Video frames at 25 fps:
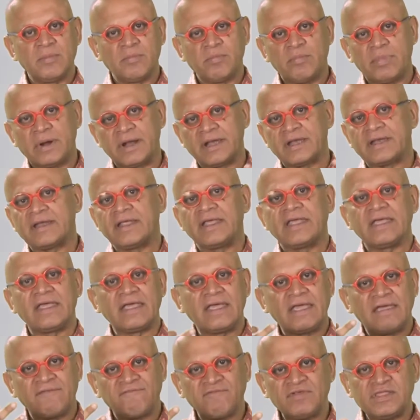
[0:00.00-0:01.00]
but
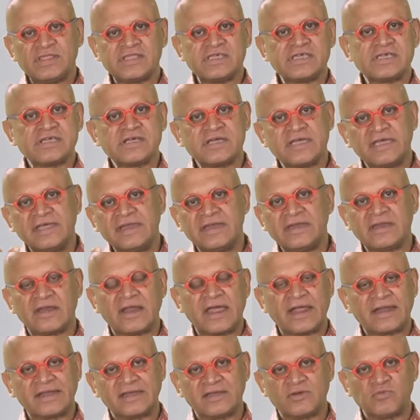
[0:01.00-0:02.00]
everything
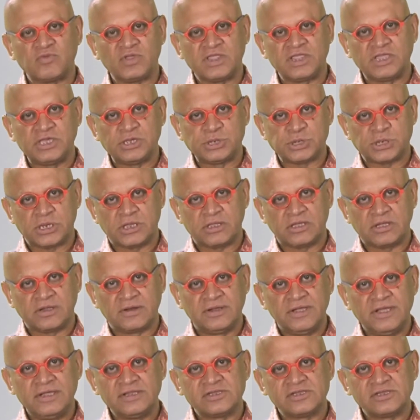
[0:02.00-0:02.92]
interacted with each other.